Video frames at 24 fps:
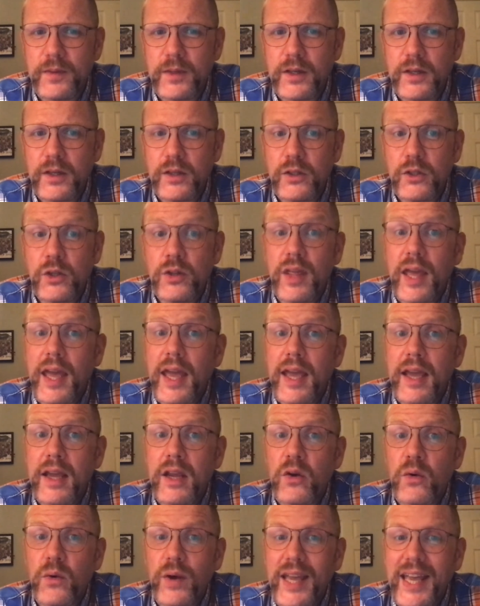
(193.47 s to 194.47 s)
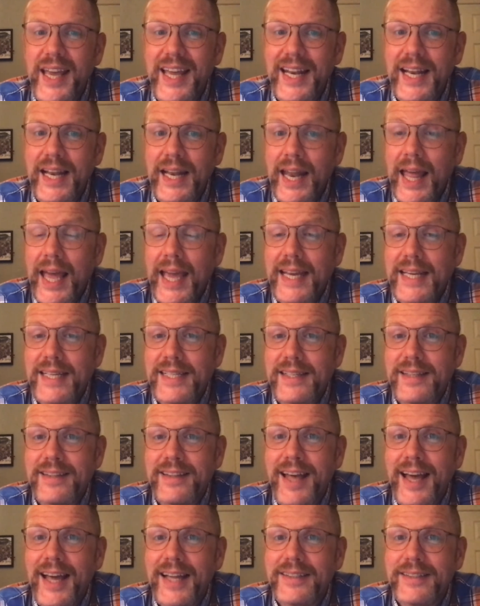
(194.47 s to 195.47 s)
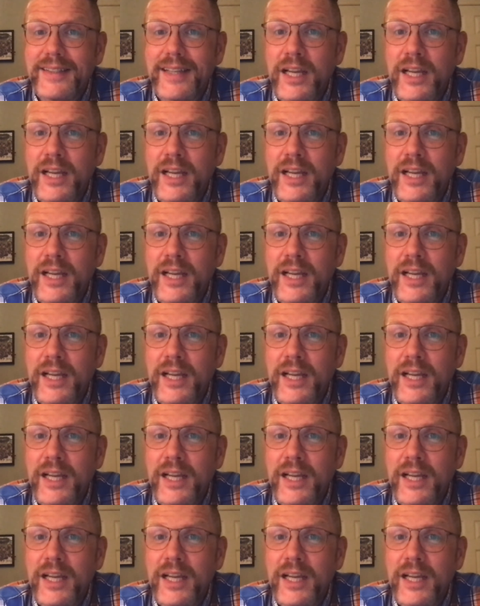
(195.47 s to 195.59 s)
Do they create light that